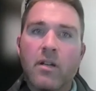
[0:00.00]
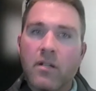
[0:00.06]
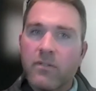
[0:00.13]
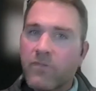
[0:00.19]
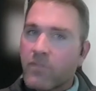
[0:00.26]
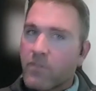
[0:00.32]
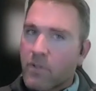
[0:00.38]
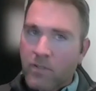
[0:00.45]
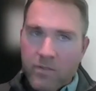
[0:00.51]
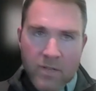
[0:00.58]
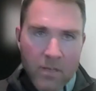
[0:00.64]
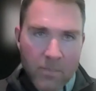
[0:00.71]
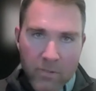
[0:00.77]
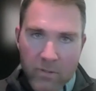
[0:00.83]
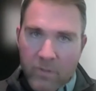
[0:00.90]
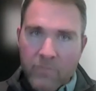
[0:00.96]
of a
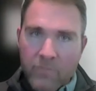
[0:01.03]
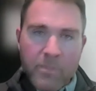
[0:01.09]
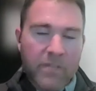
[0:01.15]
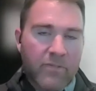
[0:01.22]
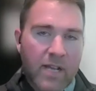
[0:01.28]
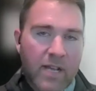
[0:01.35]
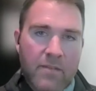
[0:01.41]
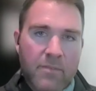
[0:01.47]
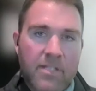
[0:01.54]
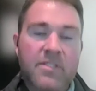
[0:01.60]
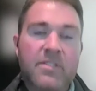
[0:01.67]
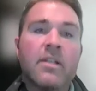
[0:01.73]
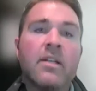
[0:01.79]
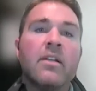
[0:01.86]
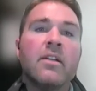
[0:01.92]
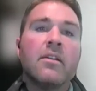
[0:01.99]
number of B vitamins.